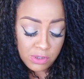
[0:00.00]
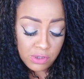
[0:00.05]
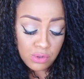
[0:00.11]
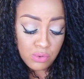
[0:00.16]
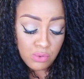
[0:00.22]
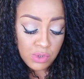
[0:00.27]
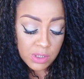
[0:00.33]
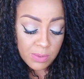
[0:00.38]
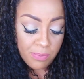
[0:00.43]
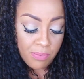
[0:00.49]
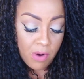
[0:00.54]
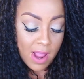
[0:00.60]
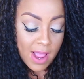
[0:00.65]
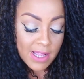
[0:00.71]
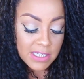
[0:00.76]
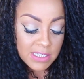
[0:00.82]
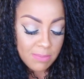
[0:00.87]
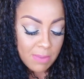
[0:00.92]
to
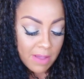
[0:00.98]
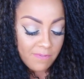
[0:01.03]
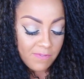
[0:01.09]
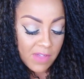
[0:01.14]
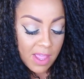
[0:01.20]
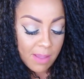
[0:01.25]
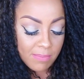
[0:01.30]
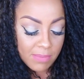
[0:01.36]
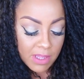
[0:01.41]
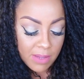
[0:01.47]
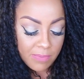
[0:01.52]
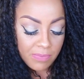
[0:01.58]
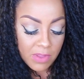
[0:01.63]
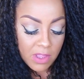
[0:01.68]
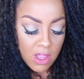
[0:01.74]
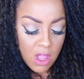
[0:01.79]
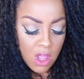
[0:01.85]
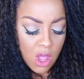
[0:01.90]
surprise my family,
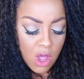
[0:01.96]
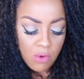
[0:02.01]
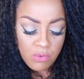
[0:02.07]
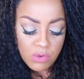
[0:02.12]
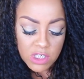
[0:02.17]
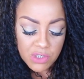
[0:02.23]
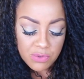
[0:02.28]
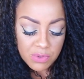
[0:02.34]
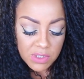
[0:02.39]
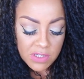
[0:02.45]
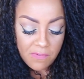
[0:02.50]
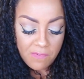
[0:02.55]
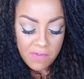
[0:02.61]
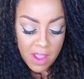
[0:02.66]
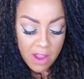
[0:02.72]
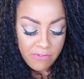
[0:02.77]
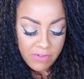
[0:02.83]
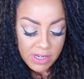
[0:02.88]
which was
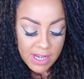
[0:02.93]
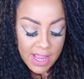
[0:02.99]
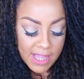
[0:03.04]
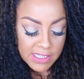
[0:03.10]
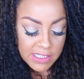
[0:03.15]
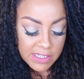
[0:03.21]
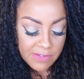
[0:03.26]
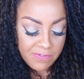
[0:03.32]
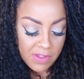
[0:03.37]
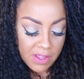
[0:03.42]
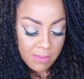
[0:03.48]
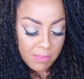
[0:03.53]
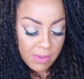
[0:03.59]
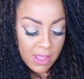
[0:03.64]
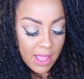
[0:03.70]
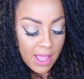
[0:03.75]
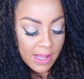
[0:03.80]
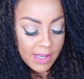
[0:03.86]
very nice of him.